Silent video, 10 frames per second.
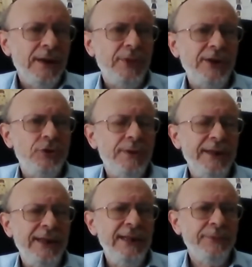that you
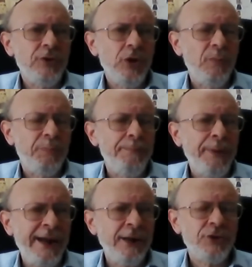can even do the
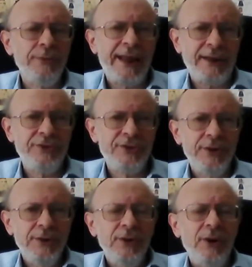preparatory
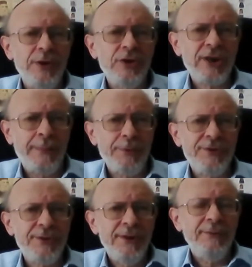acts on a
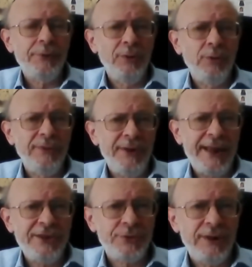Shabbos for a lulav and
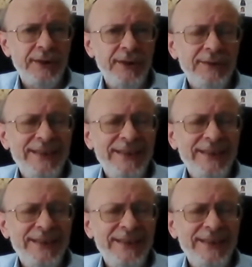esrog.